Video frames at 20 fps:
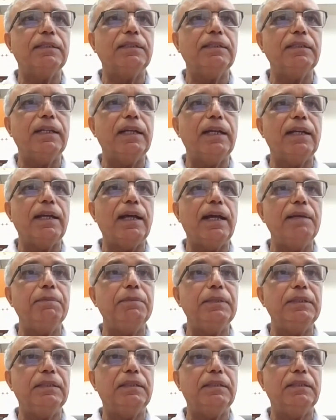T N I
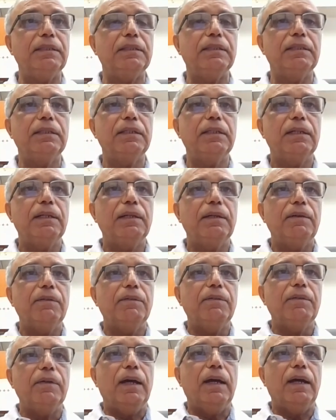B C,
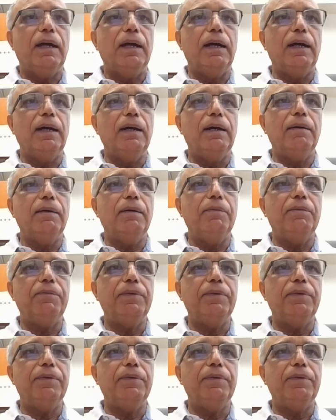uh,